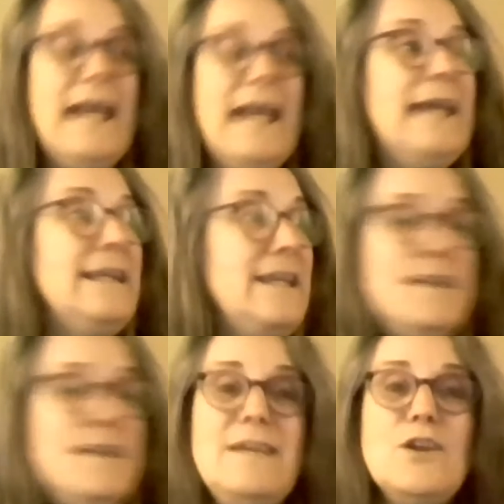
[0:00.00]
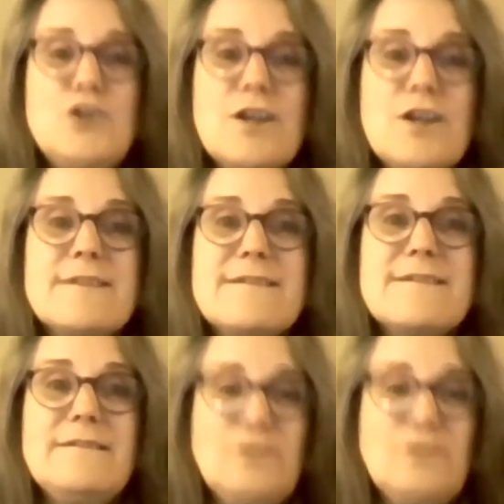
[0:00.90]
He just
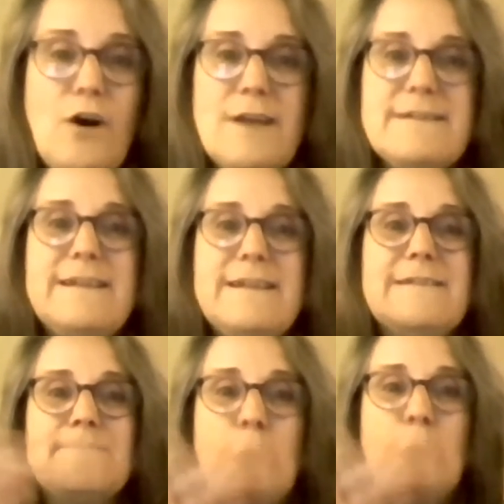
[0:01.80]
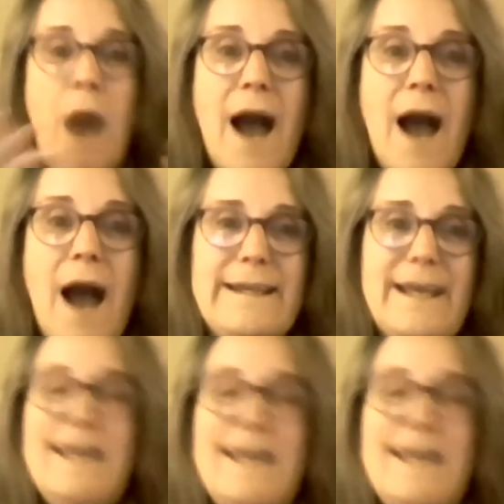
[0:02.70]
lost his mind.